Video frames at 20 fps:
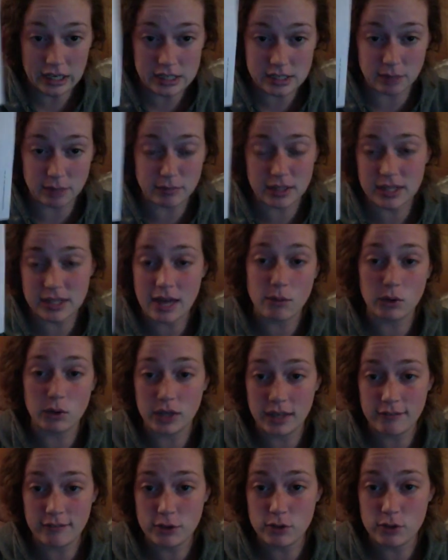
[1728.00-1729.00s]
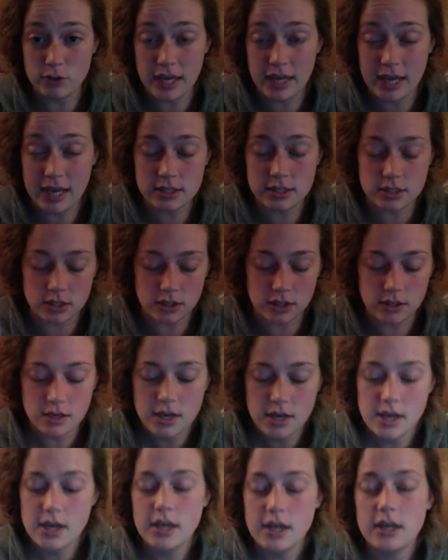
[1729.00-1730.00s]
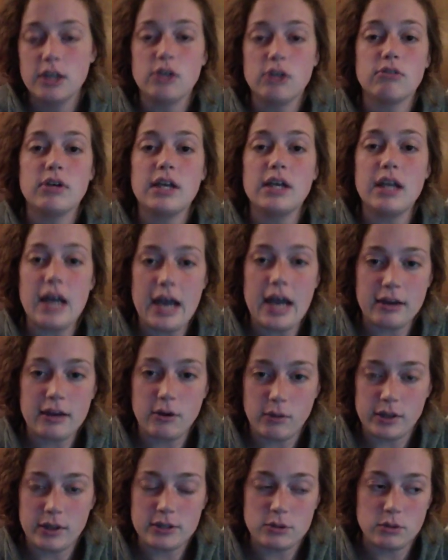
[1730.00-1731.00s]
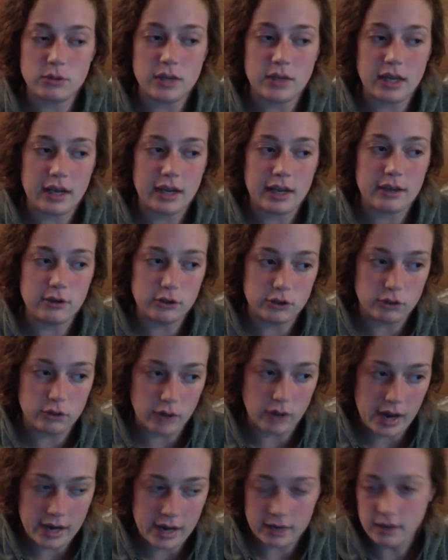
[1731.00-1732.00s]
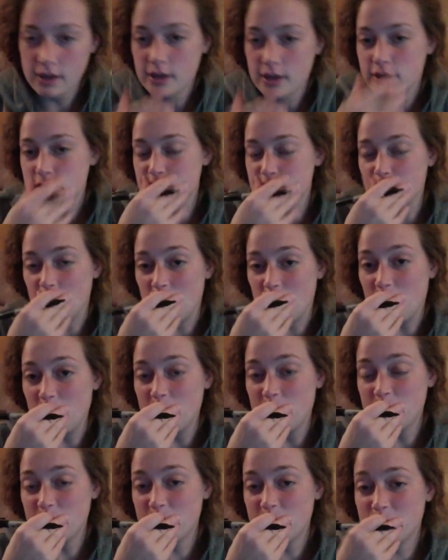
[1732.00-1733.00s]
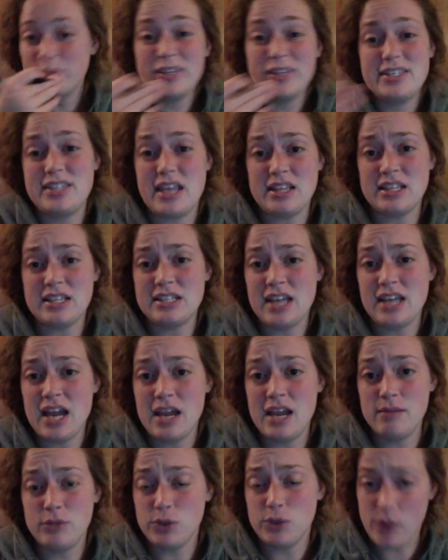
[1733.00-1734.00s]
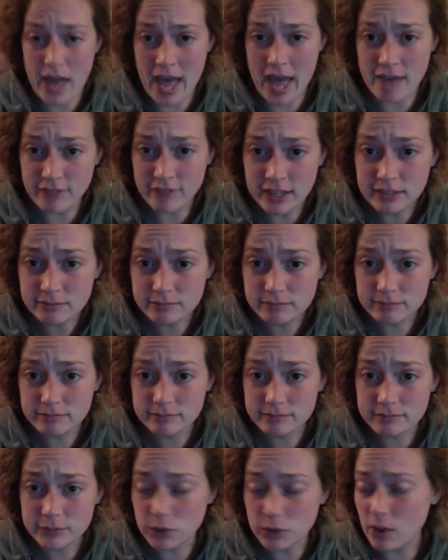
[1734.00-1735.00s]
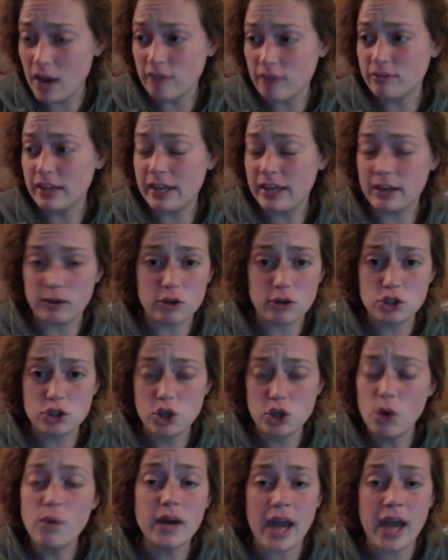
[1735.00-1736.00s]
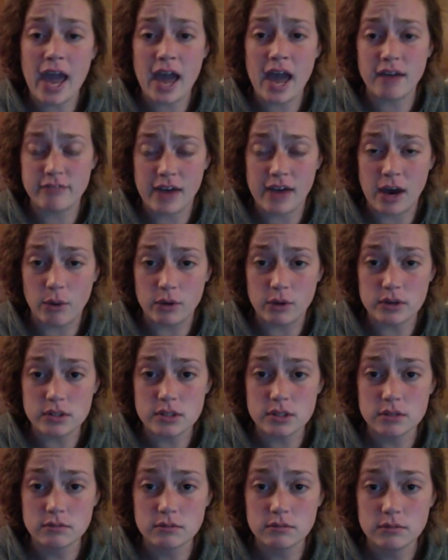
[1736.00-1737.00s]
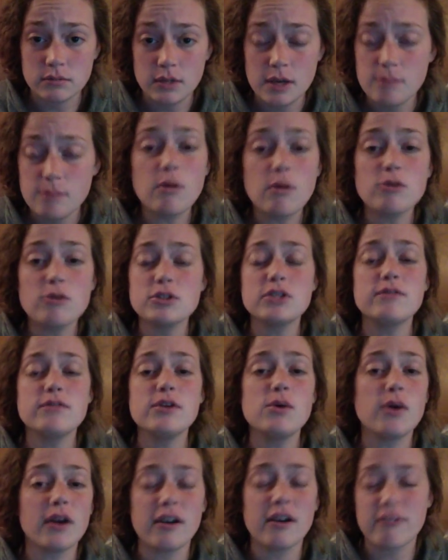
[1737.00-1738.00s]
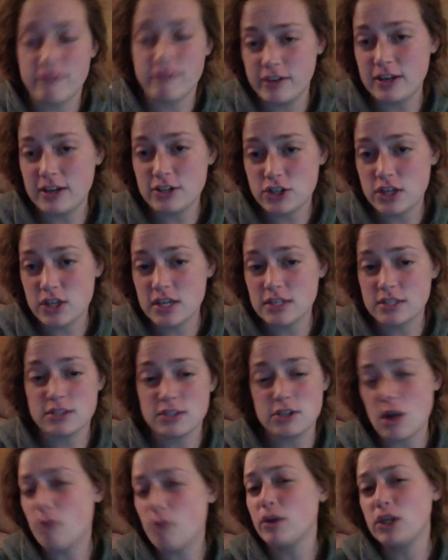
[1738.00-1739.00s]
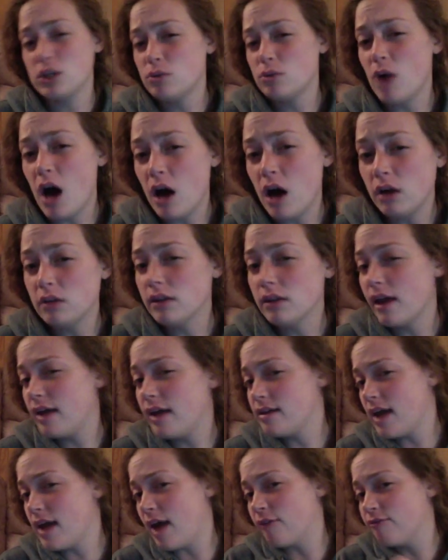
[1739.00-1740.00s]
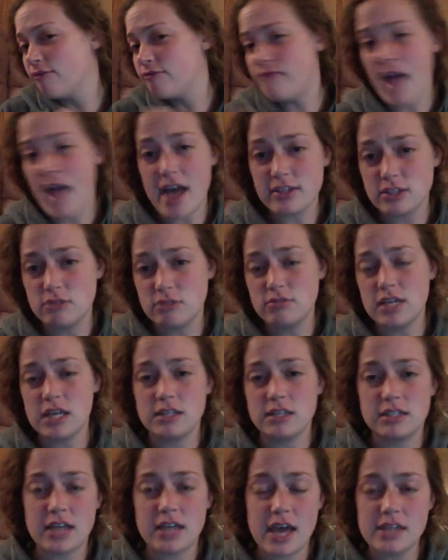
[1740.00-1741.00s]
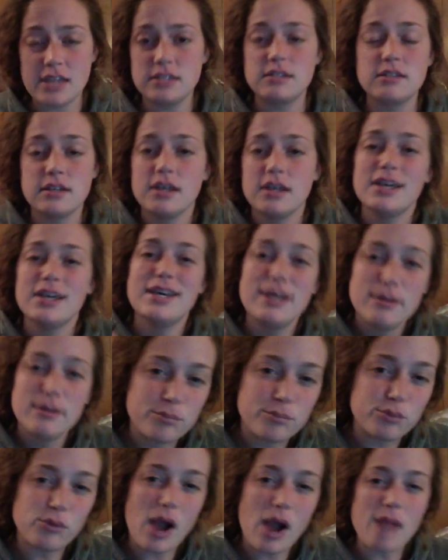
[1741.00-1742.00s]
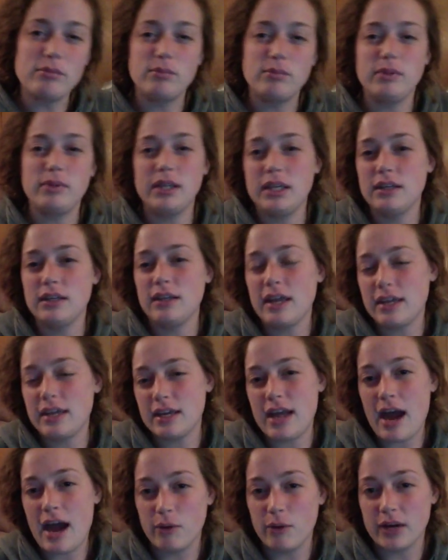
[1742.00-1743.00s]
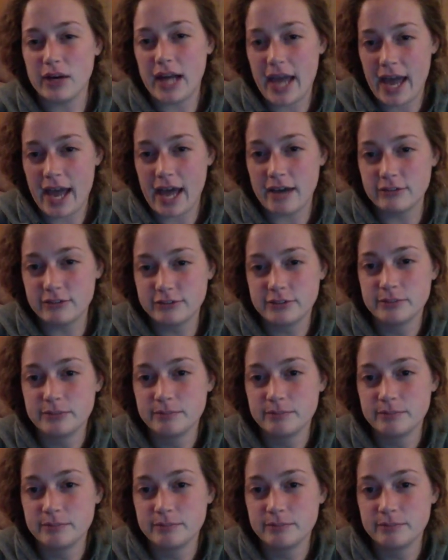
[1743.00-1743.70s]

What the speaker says: something that will give you the answer, you're not going to get a good grade. So please take the time. You have it. You have like 2.5 hours. Most of you are going to finish this, knowing you all and how fast you take tests, probably in like an hour and a half.